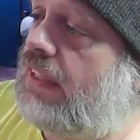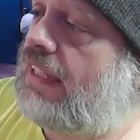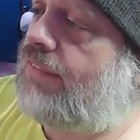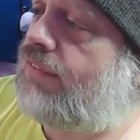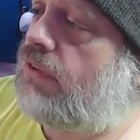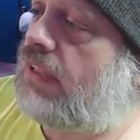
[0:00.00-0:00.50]

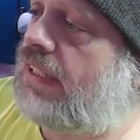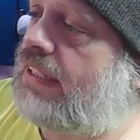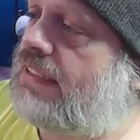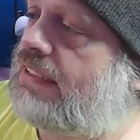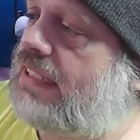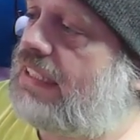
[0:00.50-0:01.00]
Evil
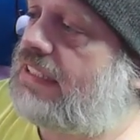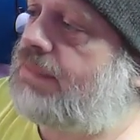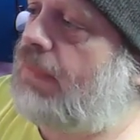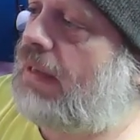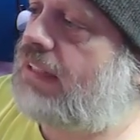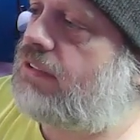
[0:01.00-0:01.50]
Lynn dates
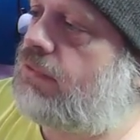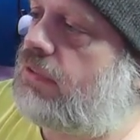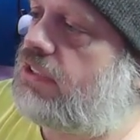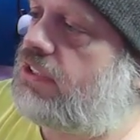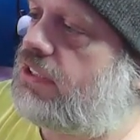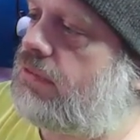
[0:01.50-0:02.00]
back to
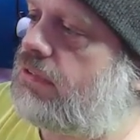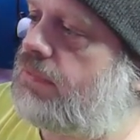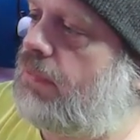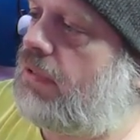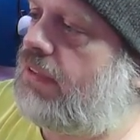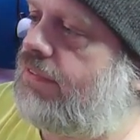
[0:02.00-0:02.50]
when she was
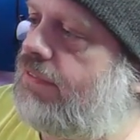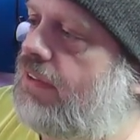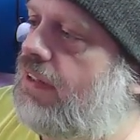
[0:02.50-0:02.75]
but a